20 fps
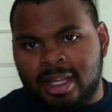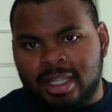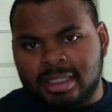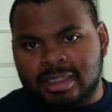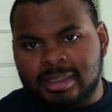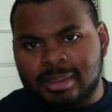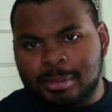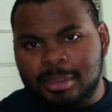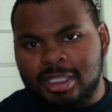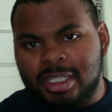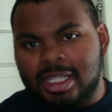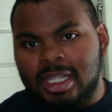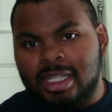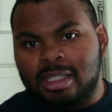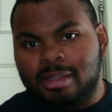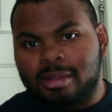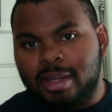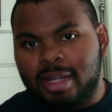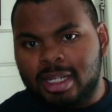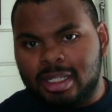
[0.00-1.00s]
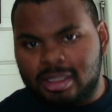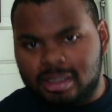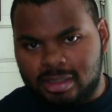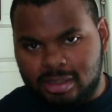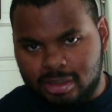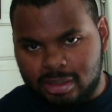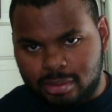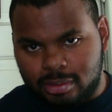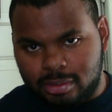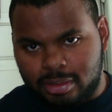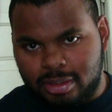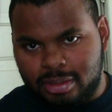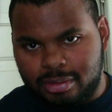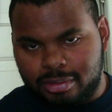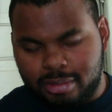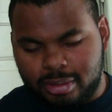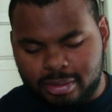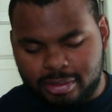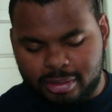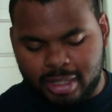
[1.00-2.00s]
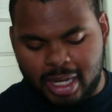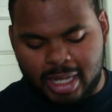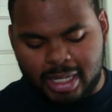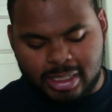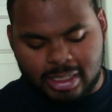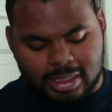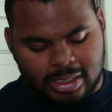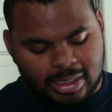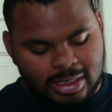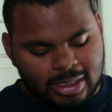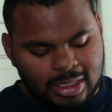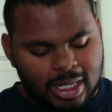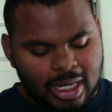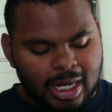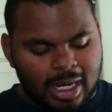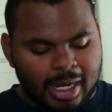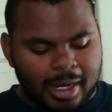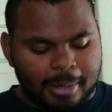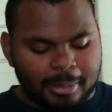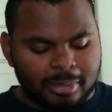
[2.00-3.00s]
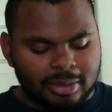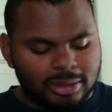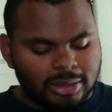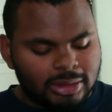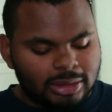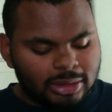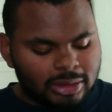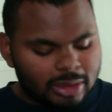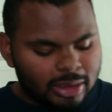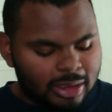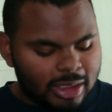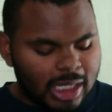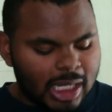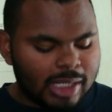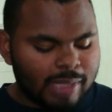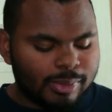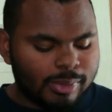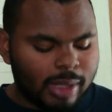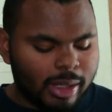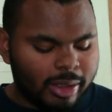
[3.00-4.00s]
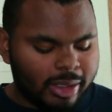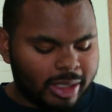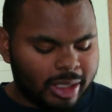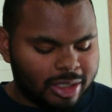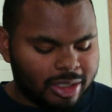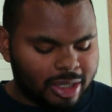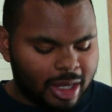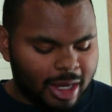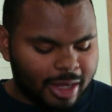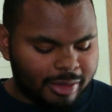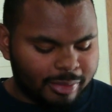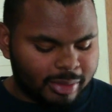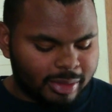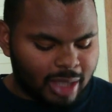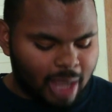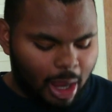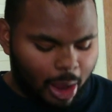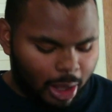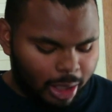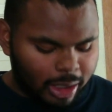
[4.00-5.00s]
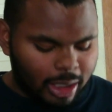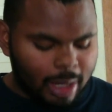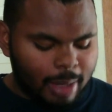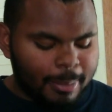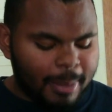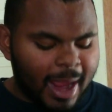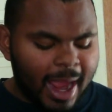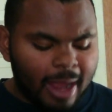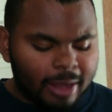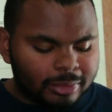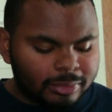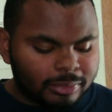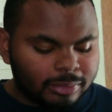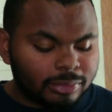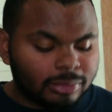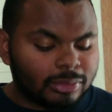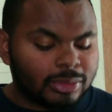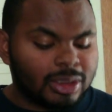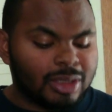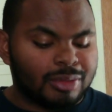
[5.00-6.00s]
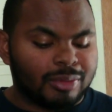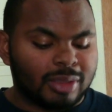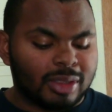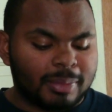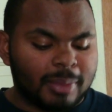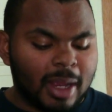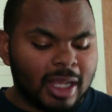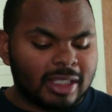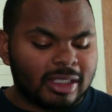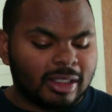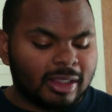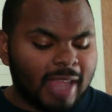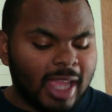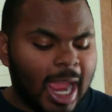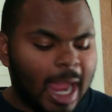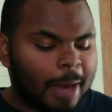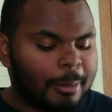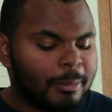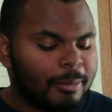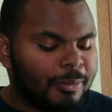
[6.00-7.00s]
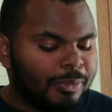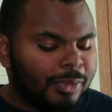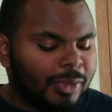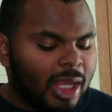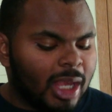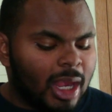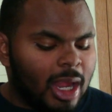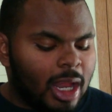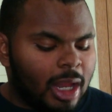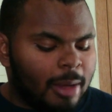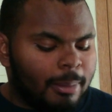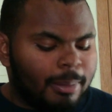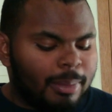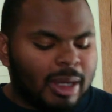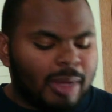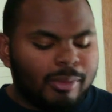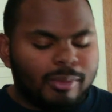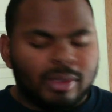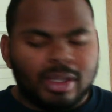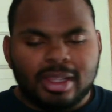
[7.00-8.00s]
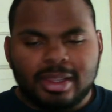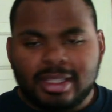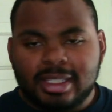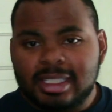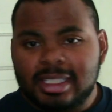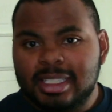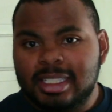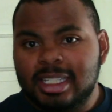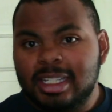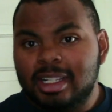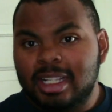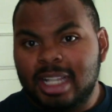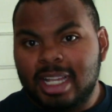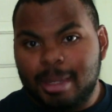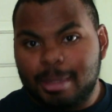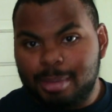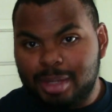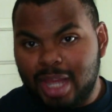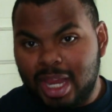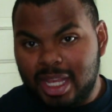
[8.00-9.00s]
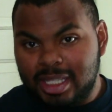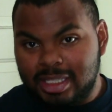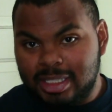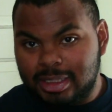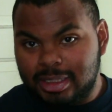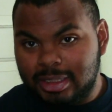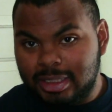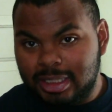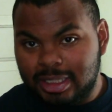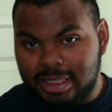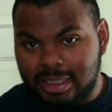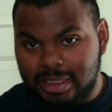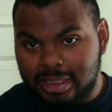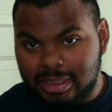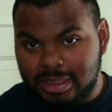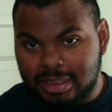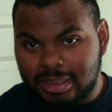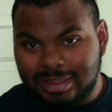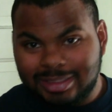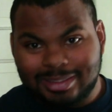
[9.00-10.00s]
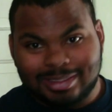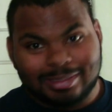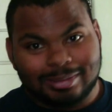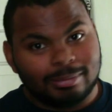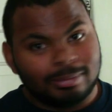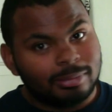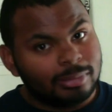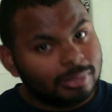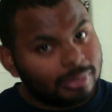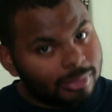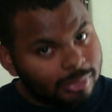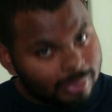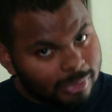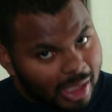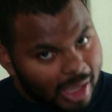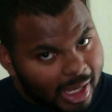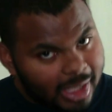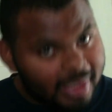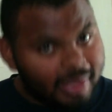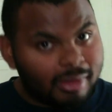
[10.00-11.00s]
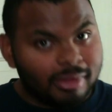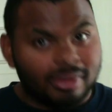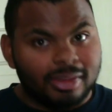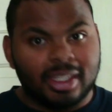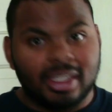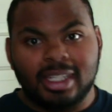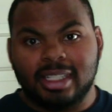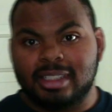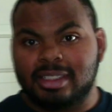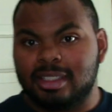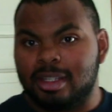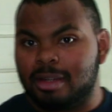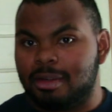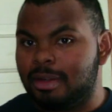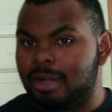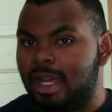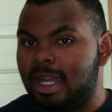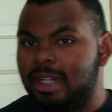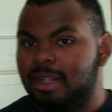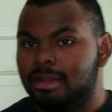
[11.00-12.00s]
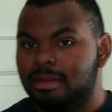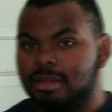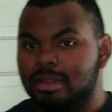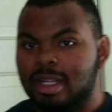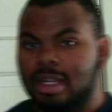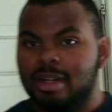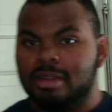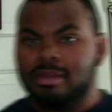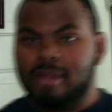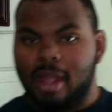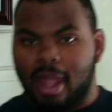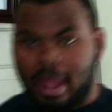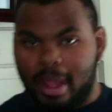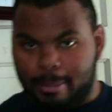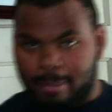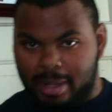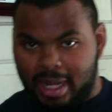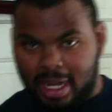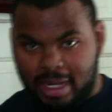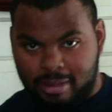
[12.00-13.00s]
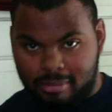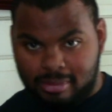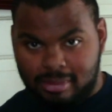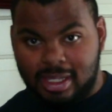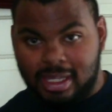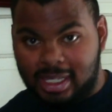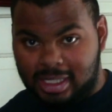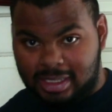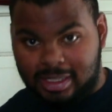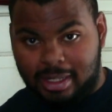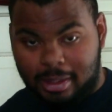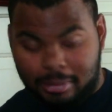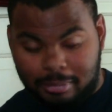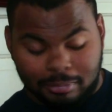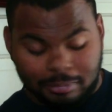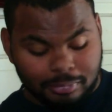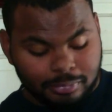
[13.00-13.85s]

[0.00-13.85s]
some of the unaccredited school districts at this time. So that's what the change was all about in response to that. But will this still help Kansas City? I don't think so. I don't know, but I don't think so.